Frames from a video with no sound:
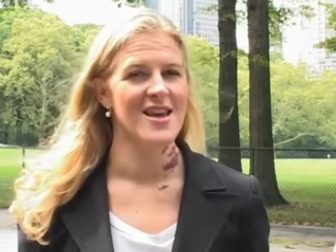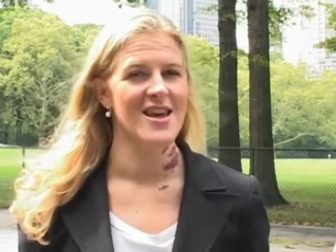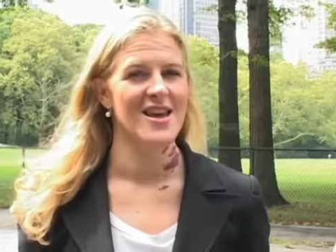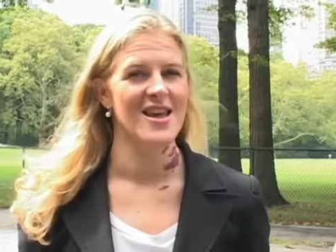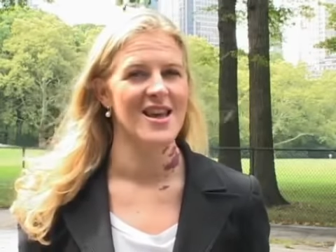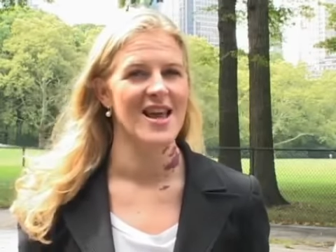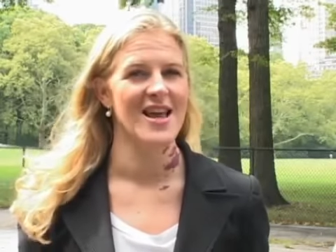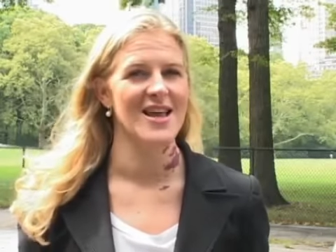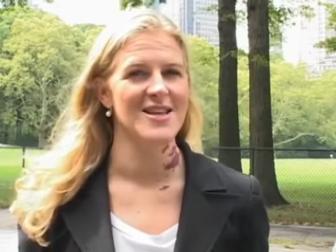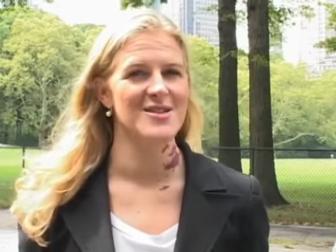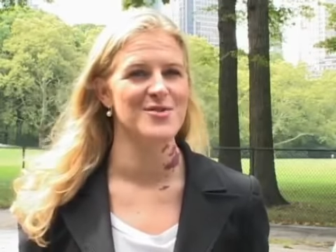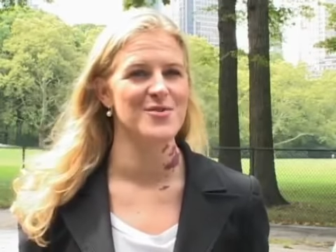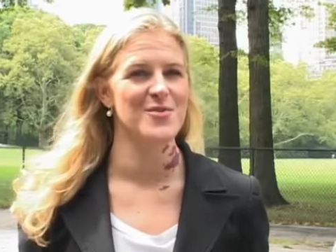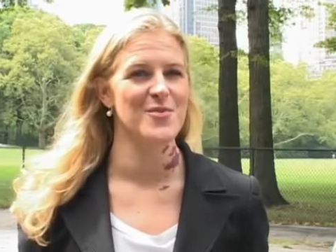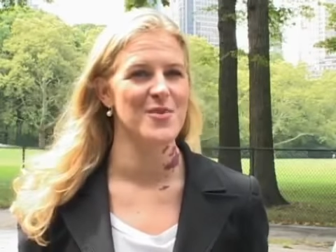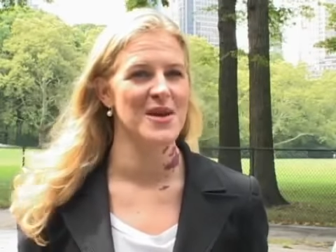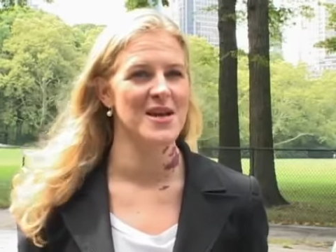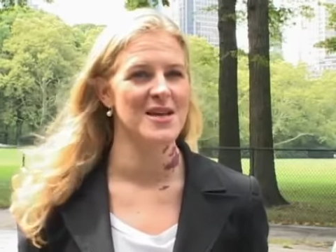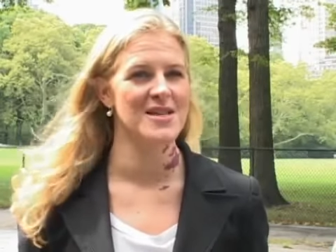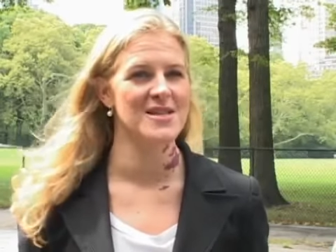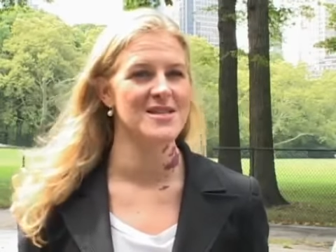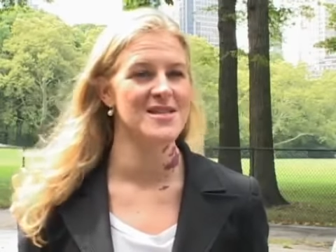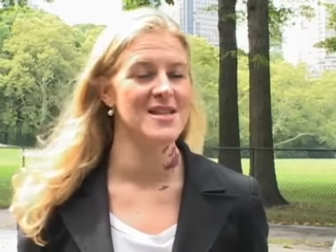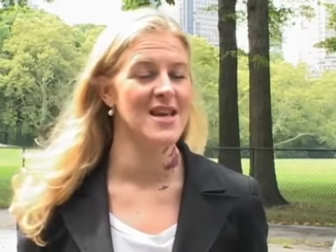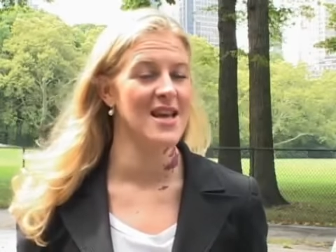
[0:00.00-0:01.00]
and had to
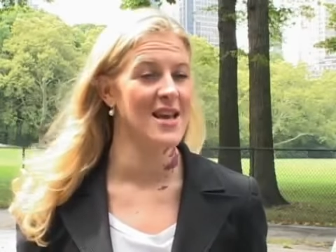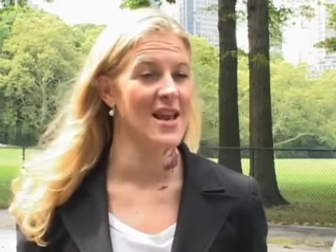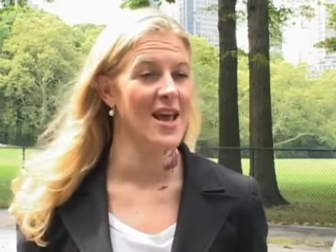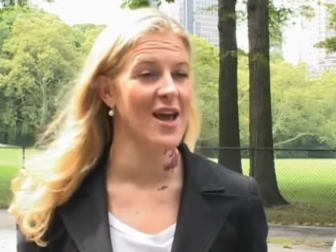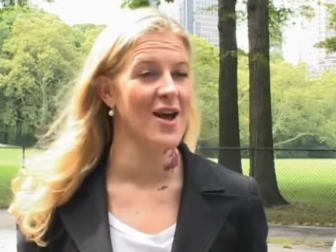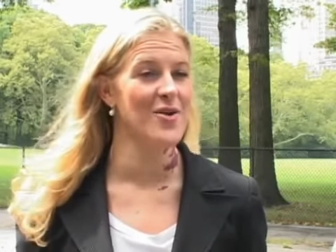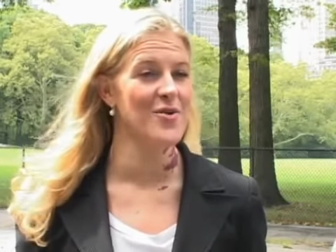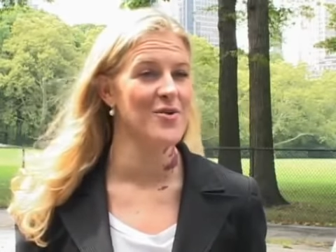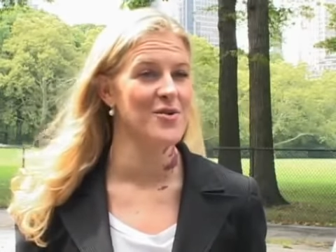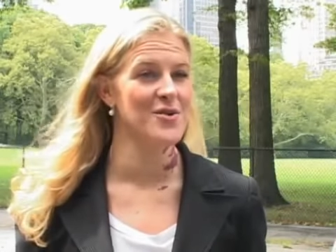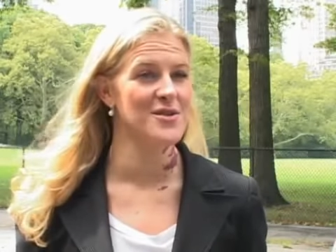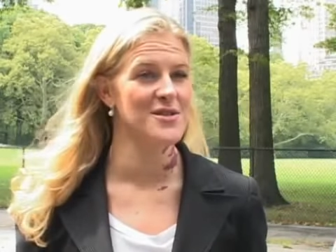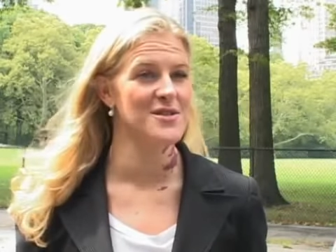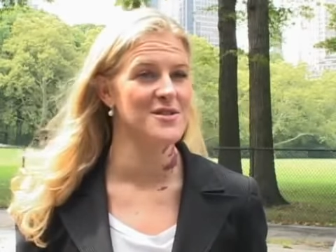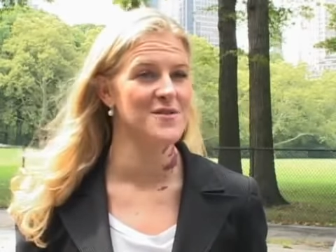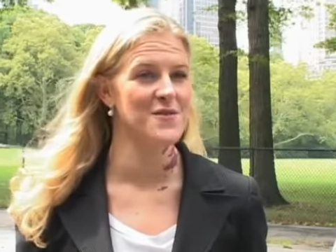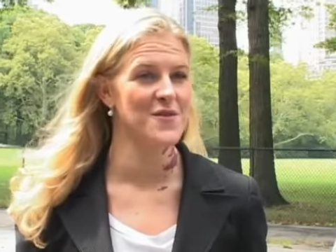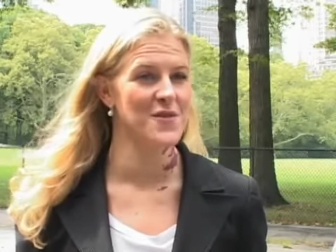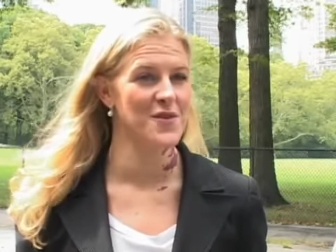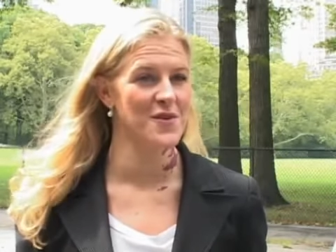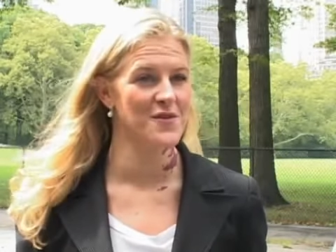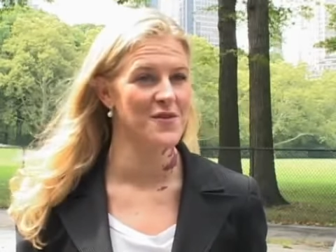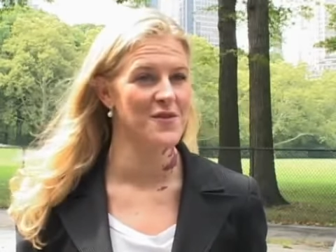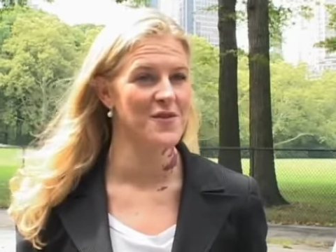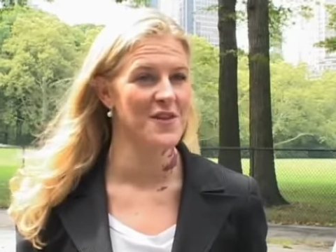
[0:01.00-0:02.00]
wait 10 hours
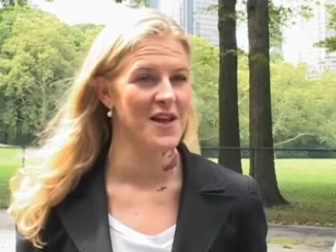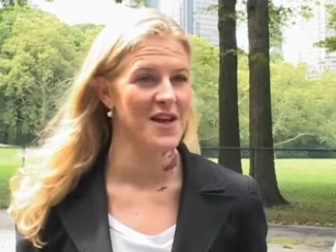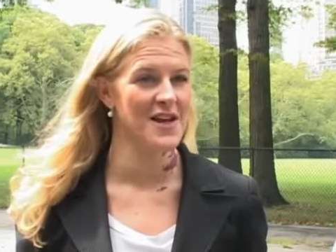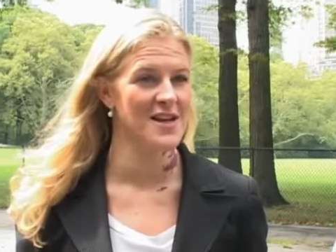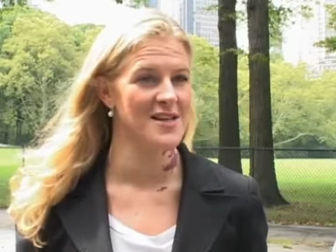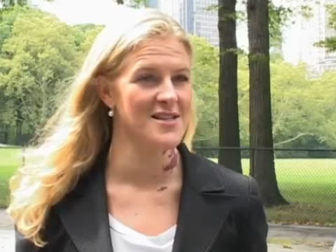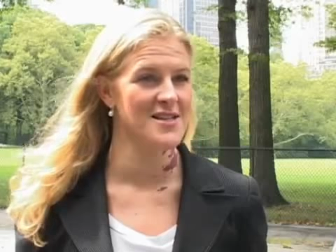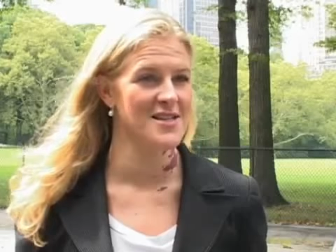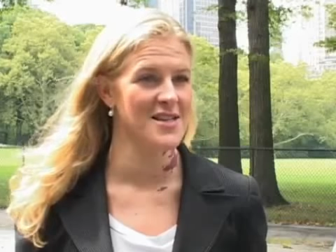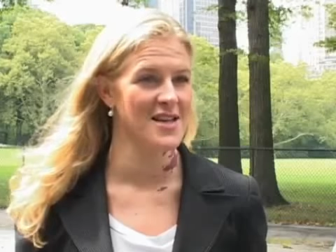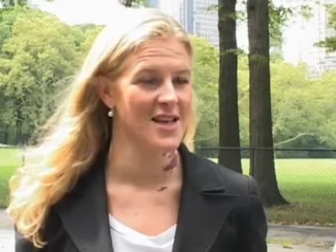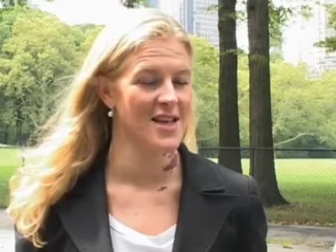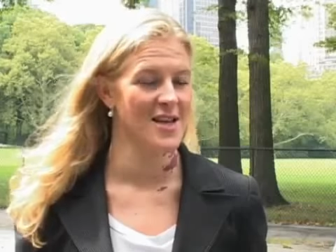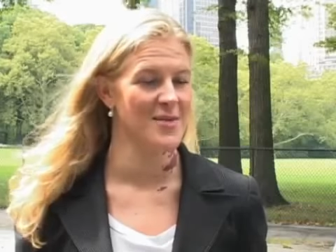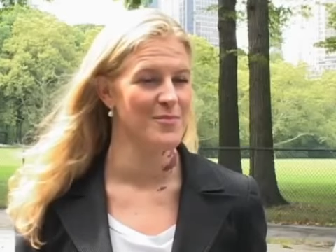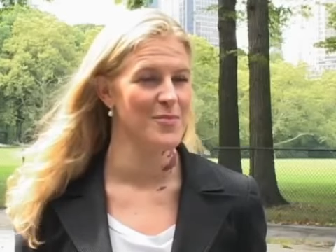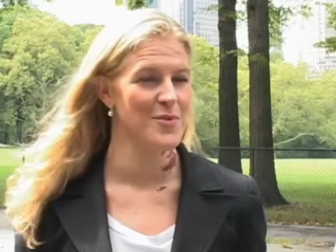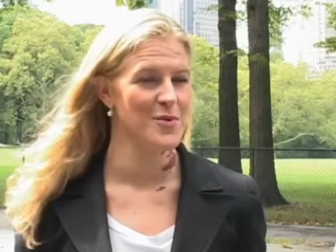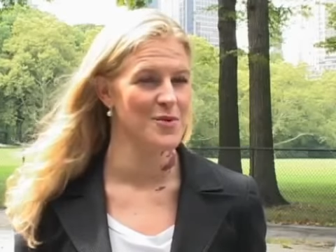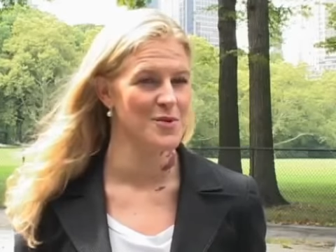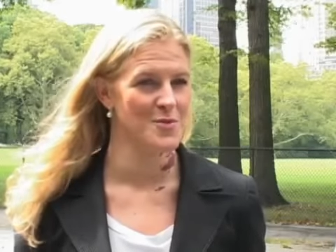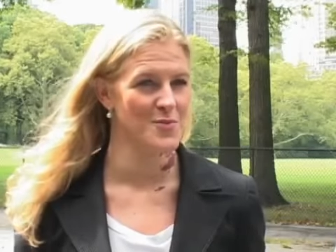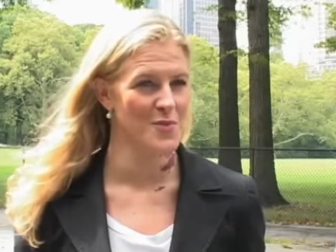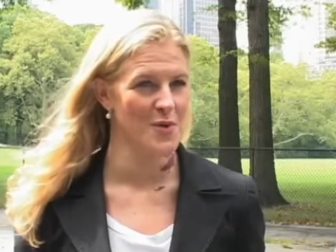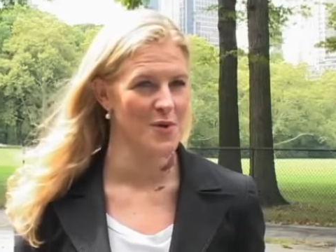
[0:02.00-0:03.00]
for a flight that got
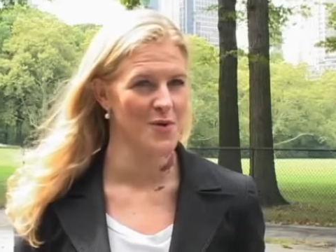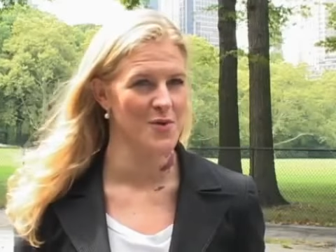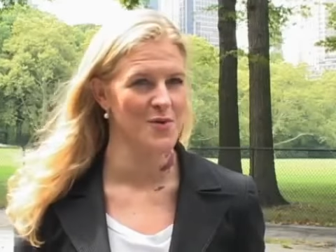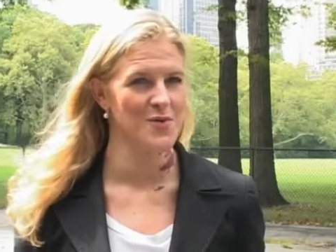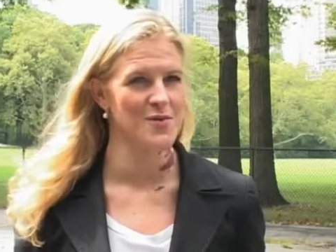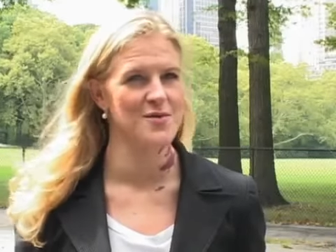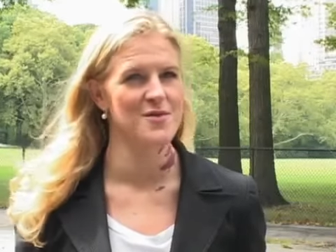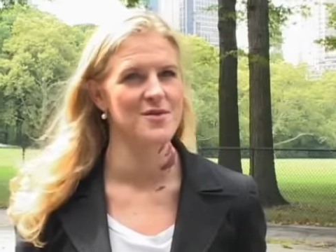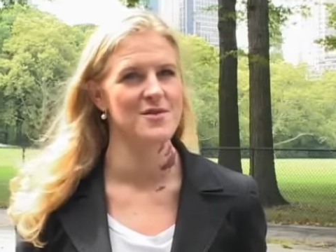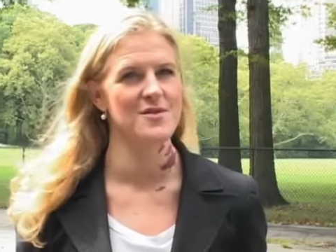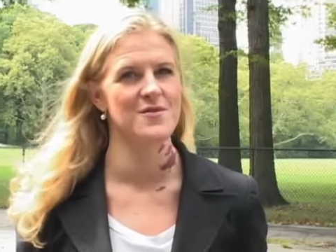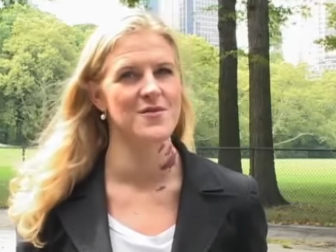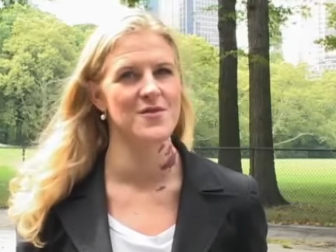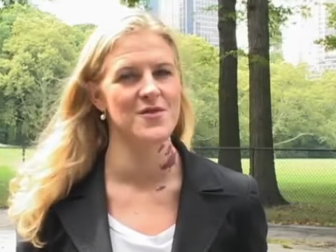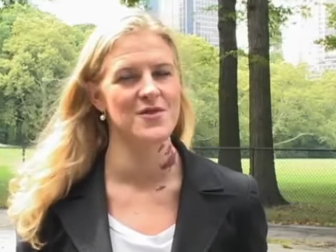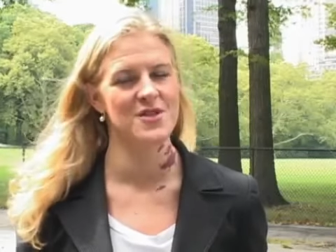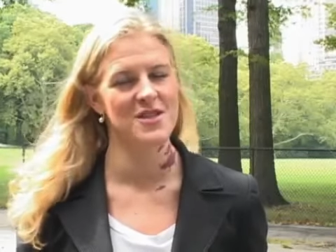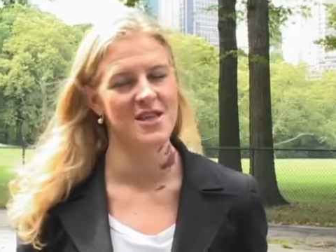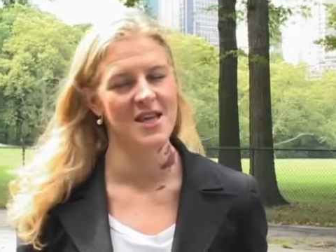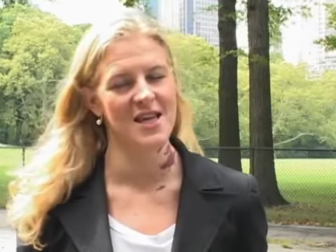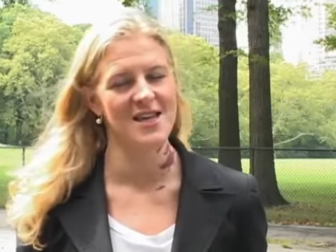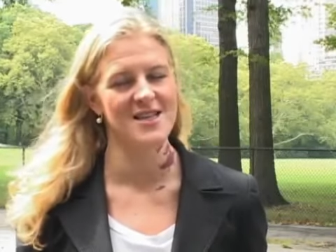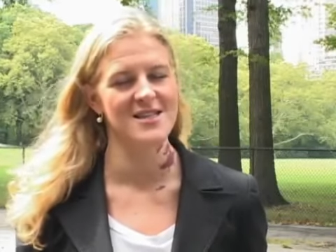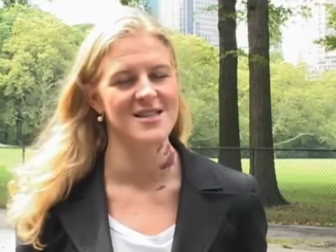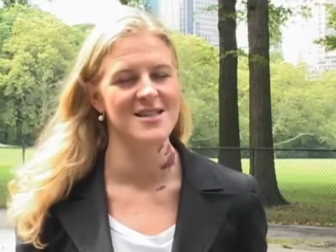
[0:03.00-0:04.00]
postponed,
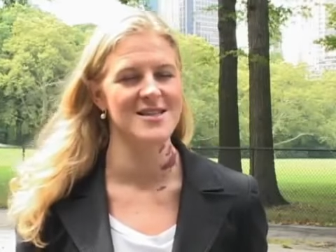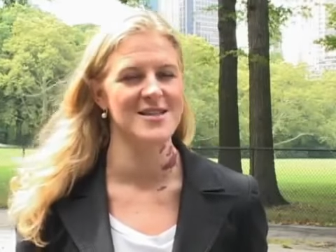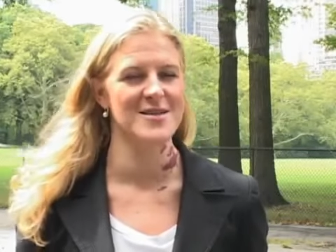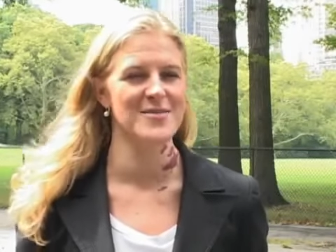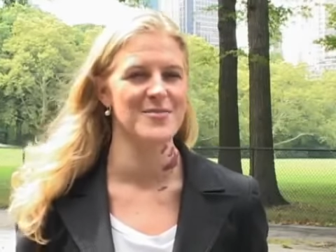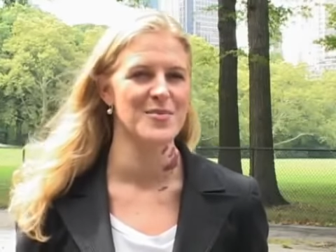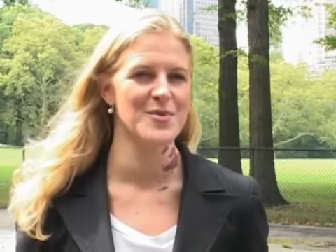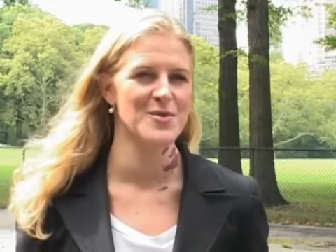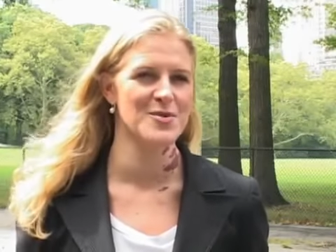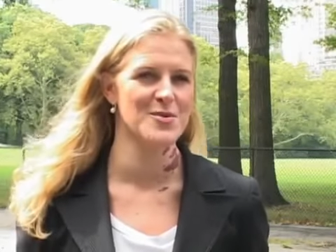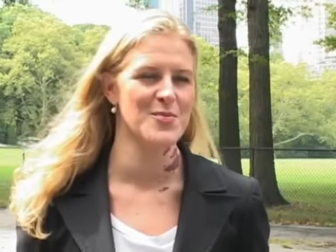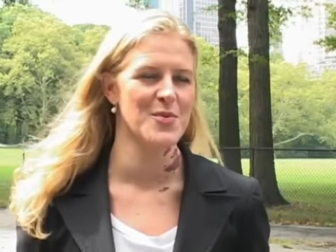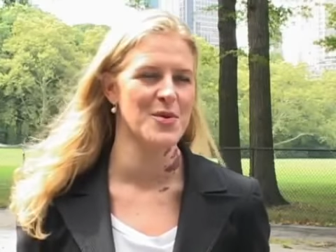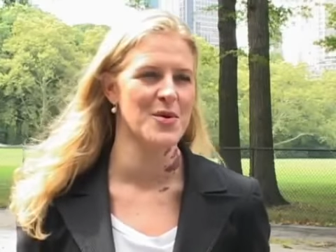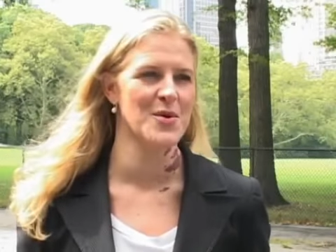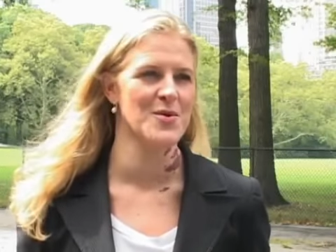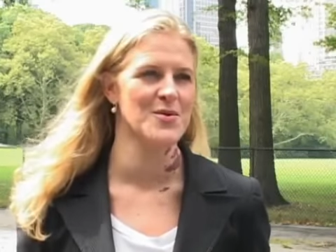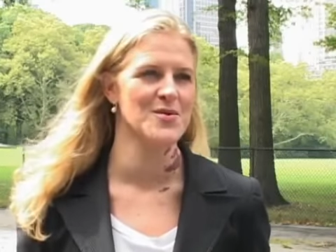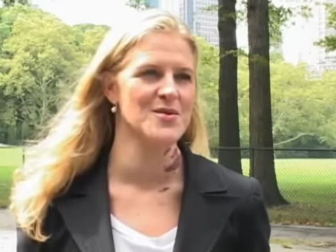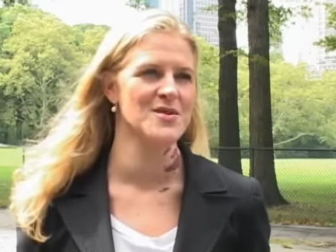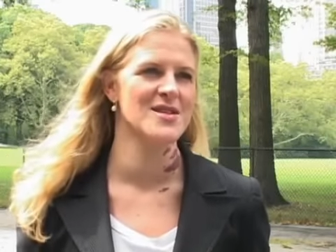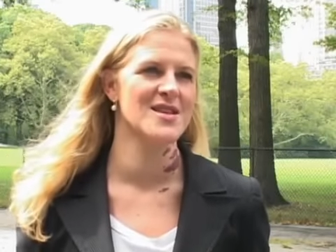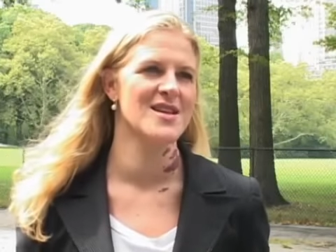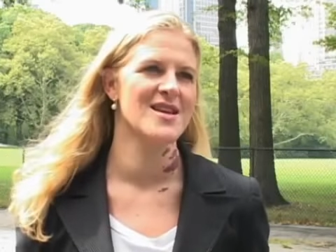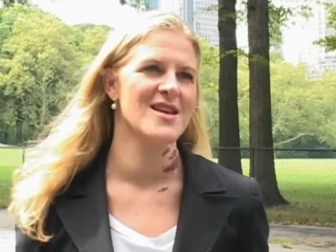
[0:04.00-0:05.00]
first canceled and
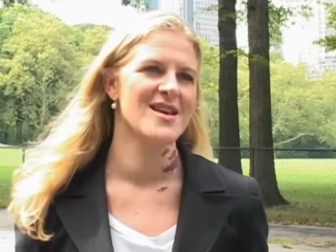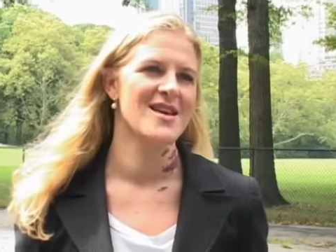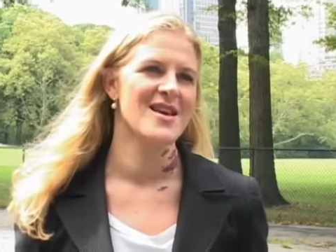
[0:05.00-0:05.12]
postponed,